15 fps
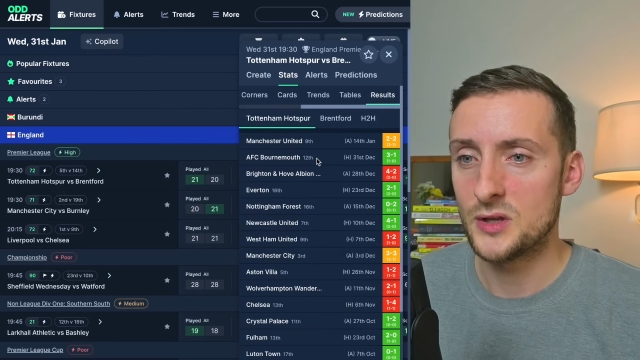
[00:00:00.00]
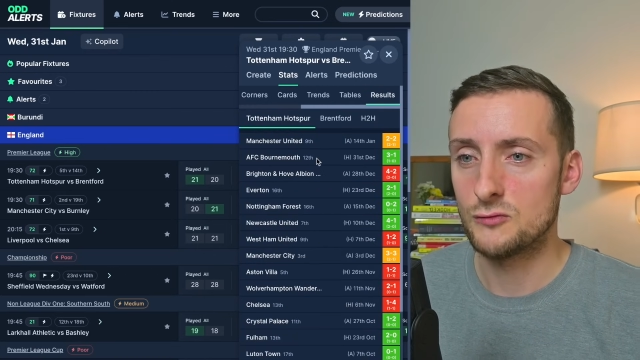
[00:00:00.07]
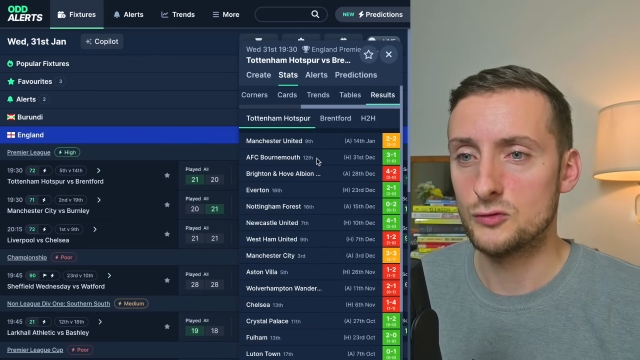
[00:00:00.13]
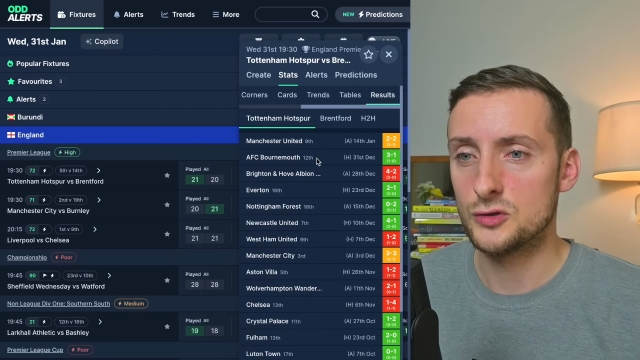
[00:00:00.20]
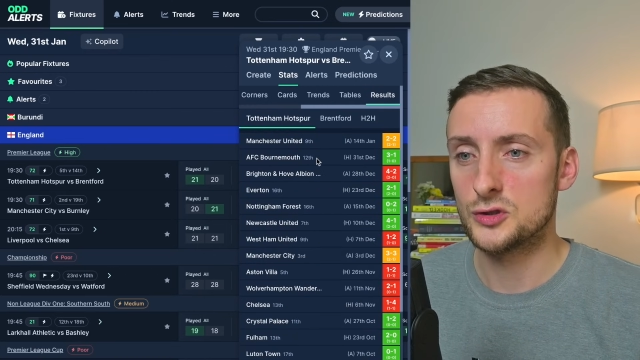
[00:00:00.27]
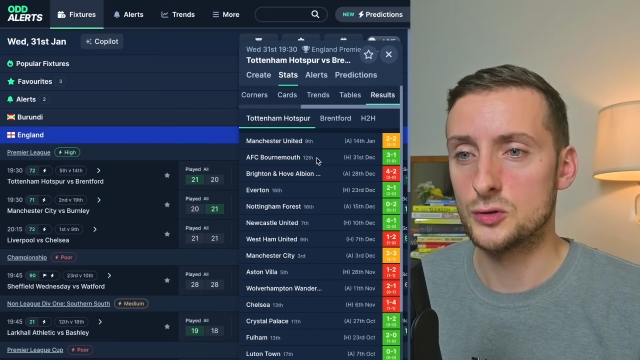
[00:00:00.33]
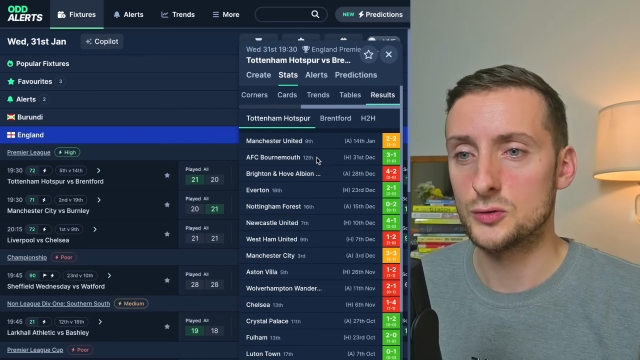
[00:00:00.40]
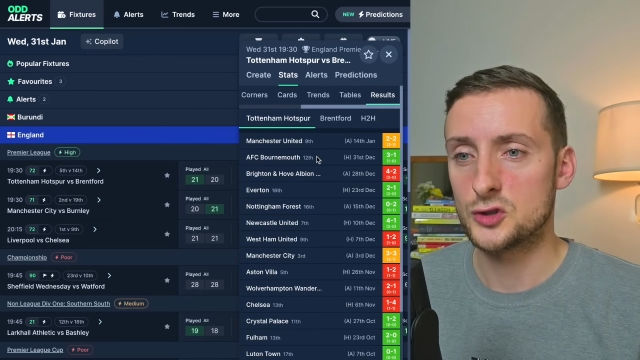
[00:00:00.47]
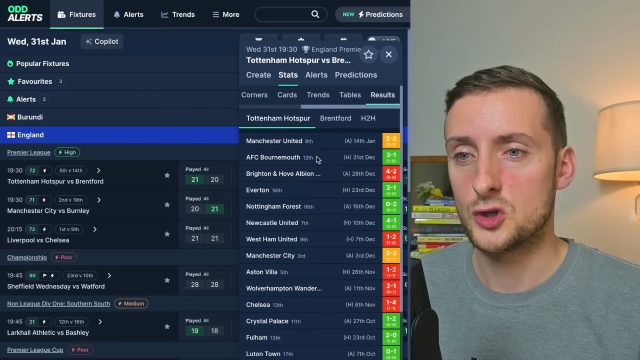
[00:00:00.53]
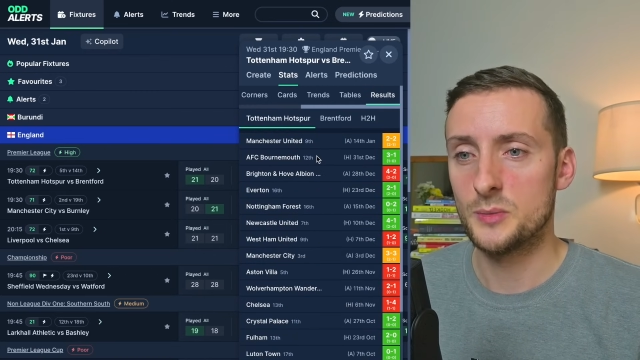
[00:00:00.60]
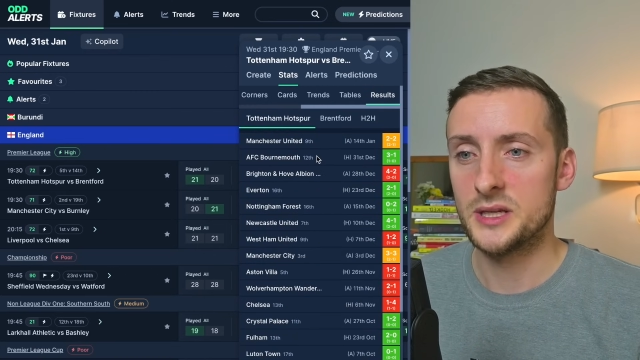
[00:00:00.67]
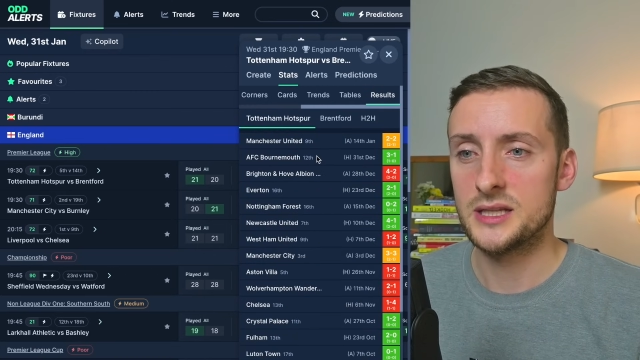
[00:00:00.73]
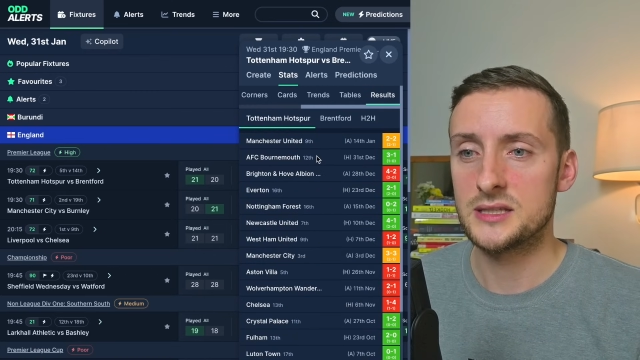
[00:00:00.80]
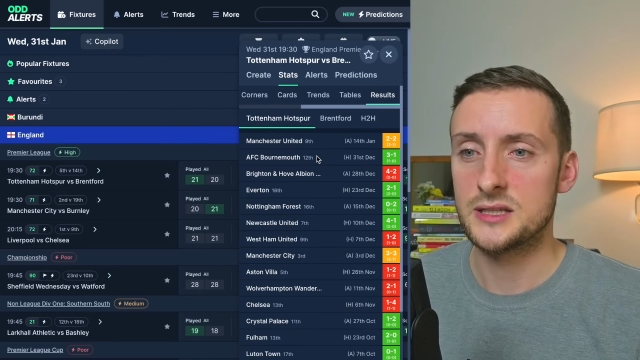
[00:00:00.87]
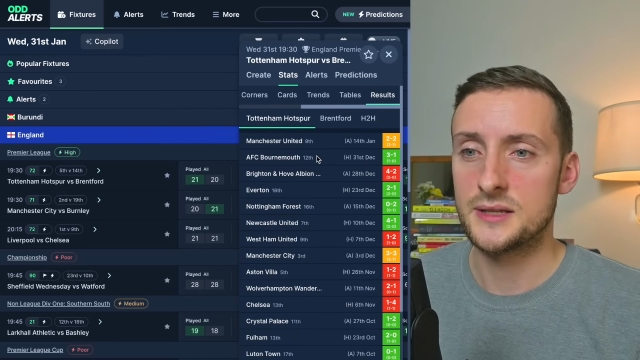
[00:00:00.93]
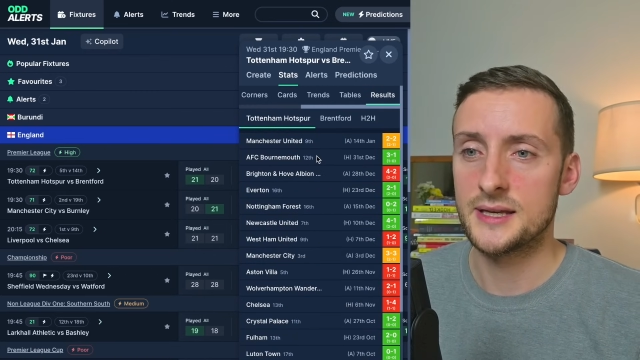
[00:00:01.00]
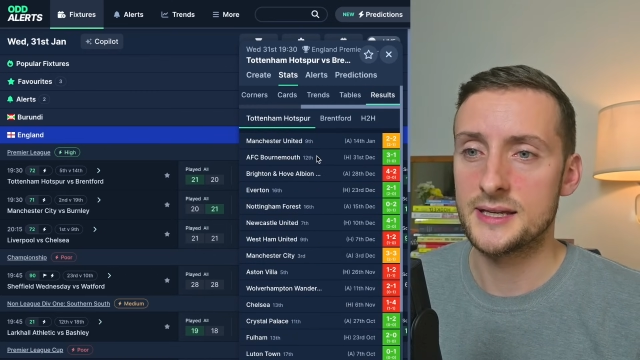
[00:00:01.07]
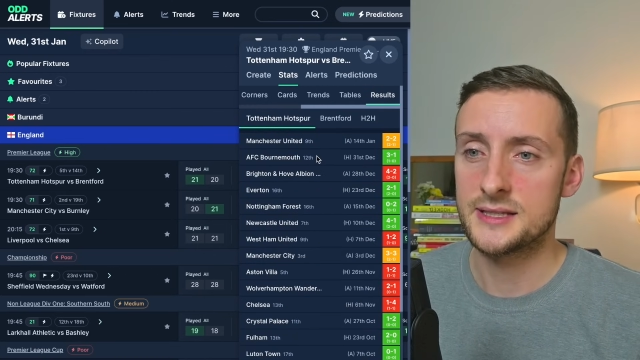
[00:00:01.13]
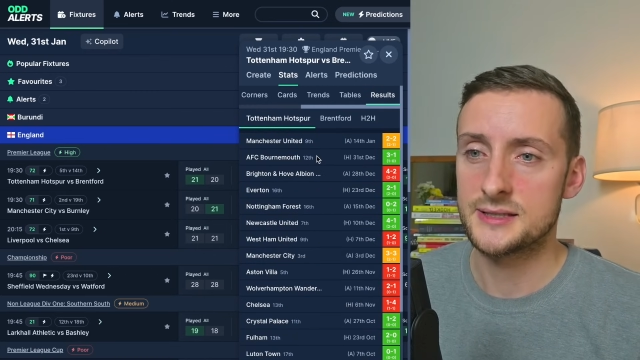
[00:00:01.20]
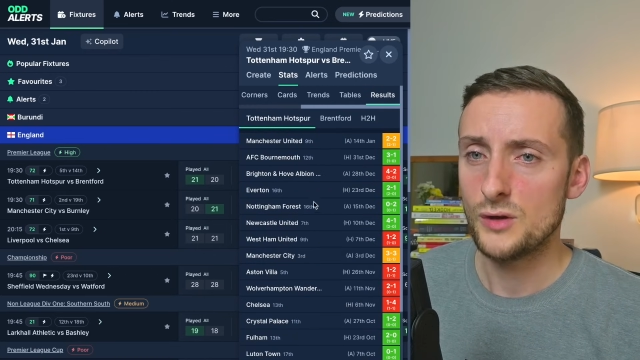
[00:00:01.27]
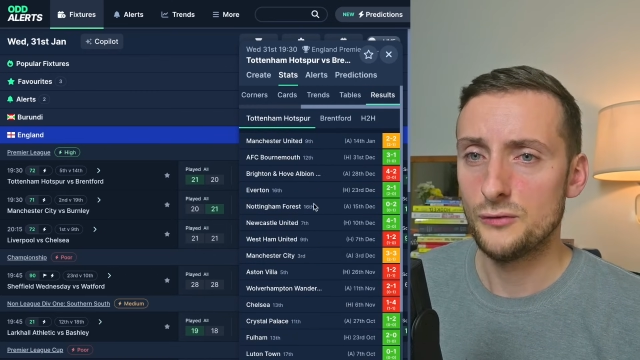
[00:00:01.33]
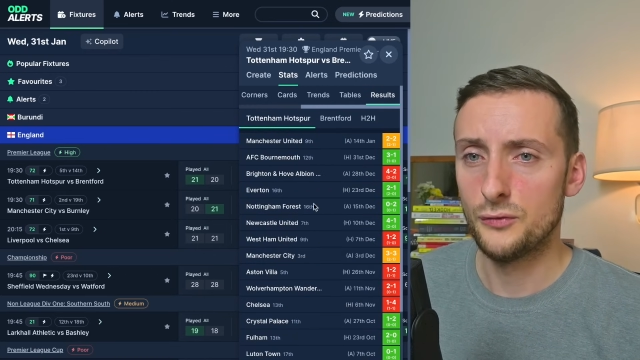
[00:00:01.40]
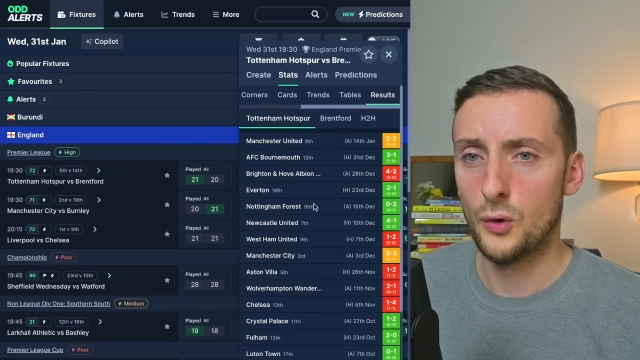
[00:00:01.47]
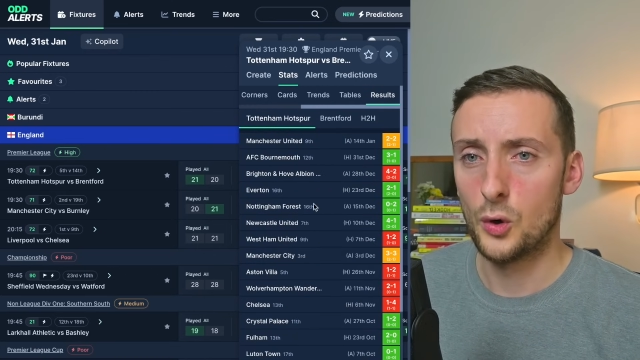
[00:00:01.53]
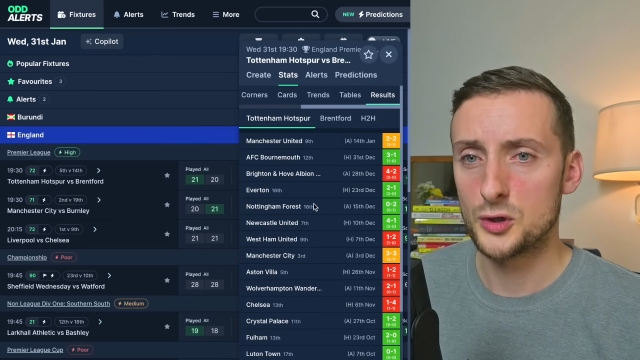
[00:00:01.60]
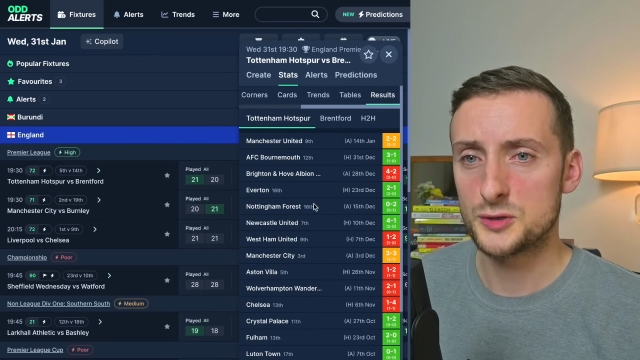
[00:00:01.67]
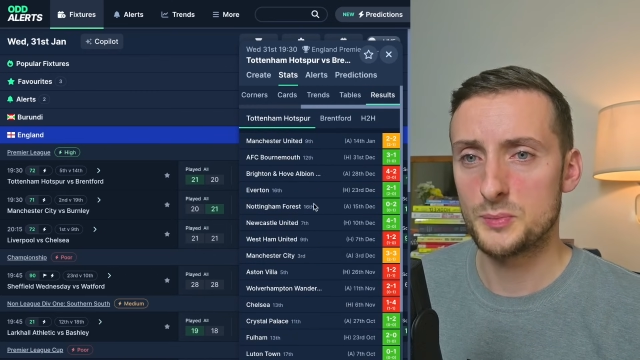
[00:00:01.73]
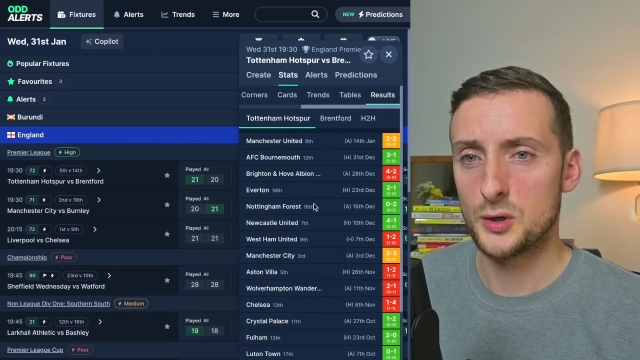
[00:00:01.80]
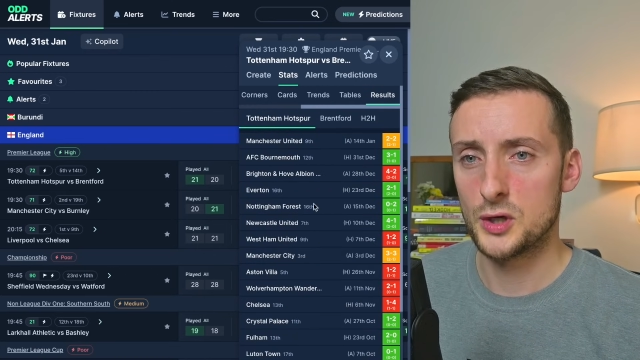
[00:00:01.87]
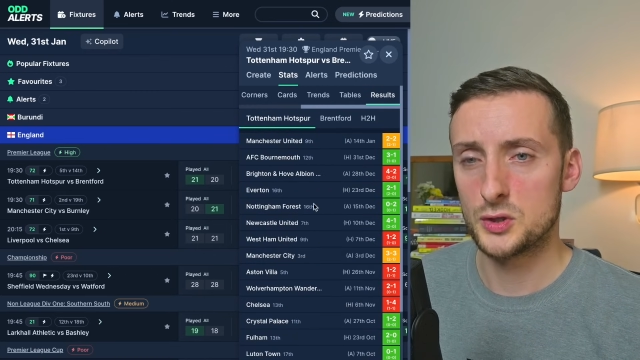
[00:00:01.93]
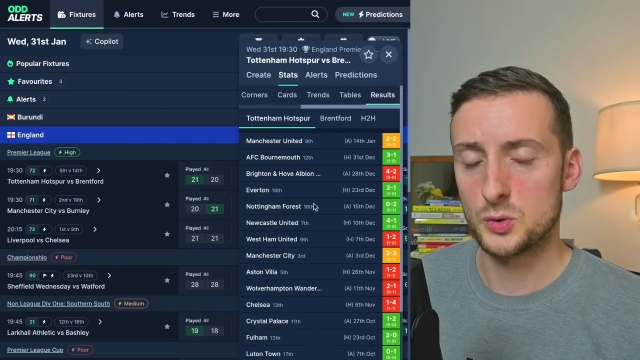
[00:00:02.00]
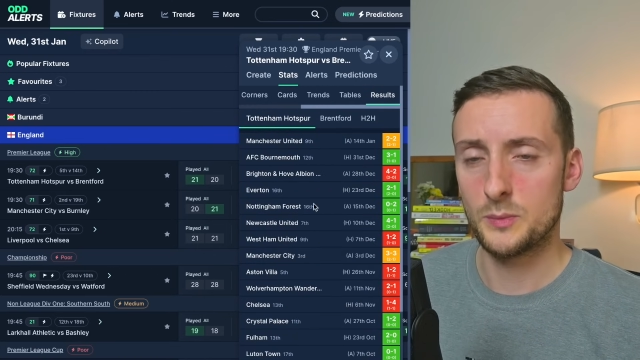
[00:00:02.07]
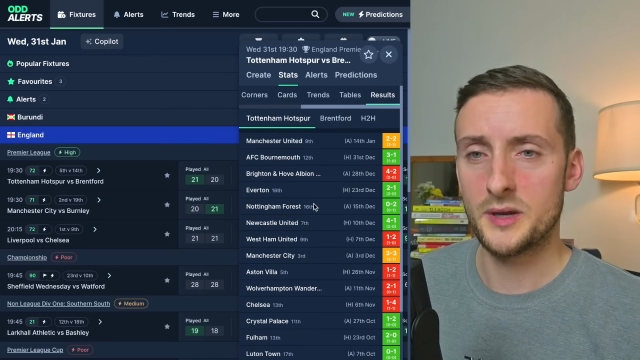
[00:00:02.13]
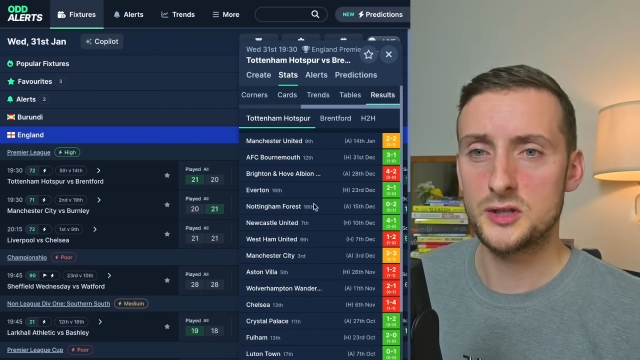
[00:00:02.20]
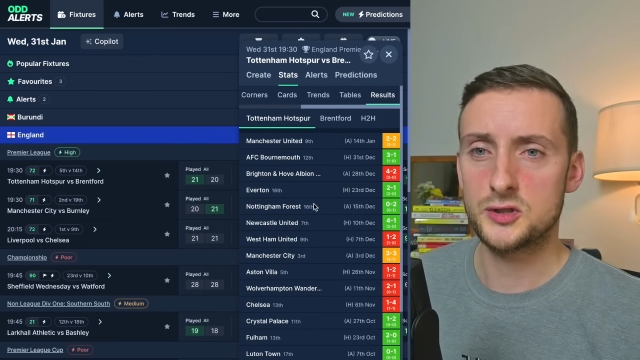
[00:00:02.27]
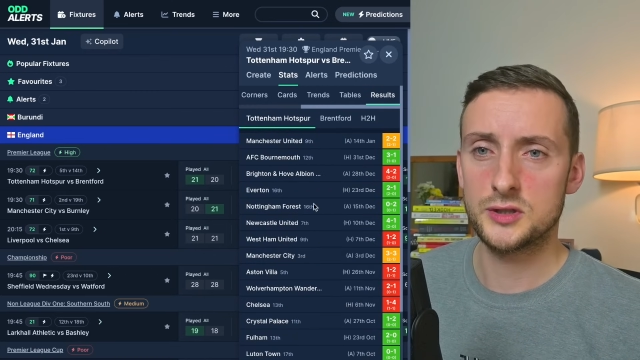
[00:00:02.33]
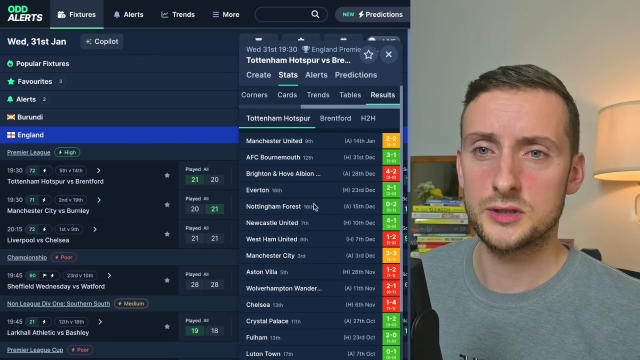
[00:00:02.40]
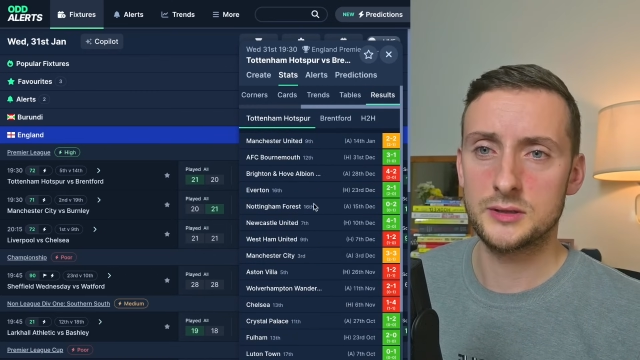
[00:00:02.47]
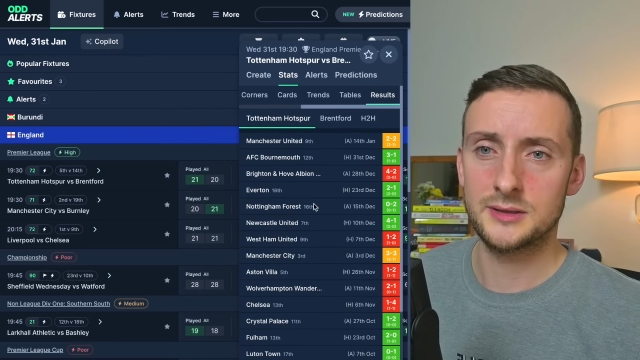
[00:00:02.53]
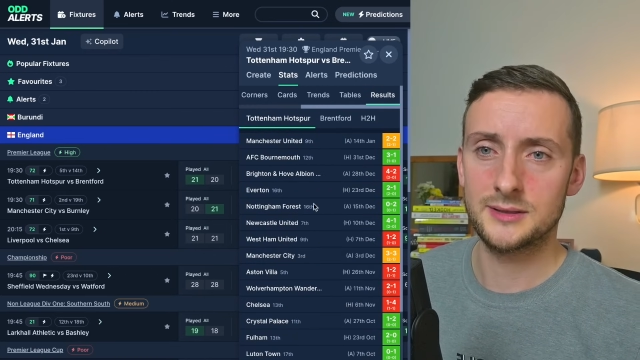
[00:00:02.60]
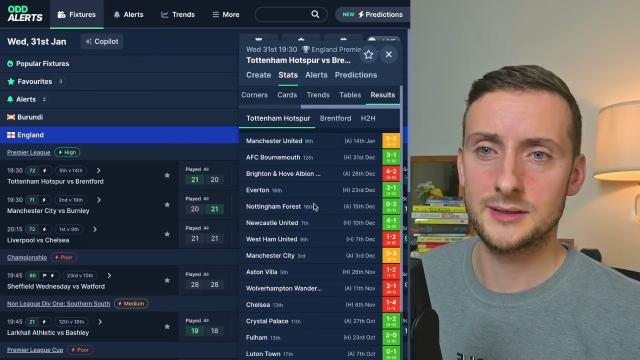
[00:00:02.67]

results coming into this for Spurs, we mentioned